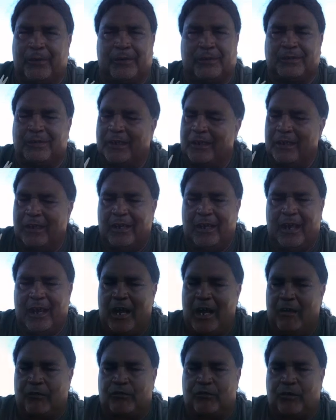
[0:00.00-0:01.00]
have
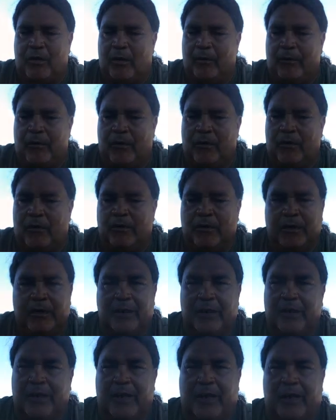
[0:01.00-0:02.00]
trouble, and
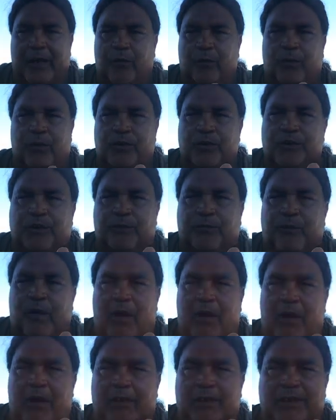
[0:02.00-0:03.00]
worst of all is needle
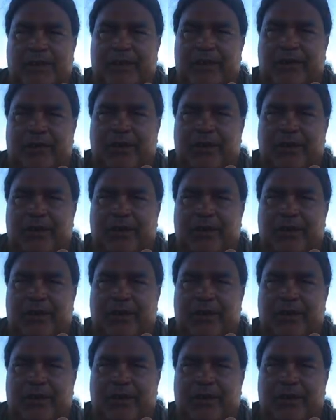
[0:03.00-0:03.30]
nose.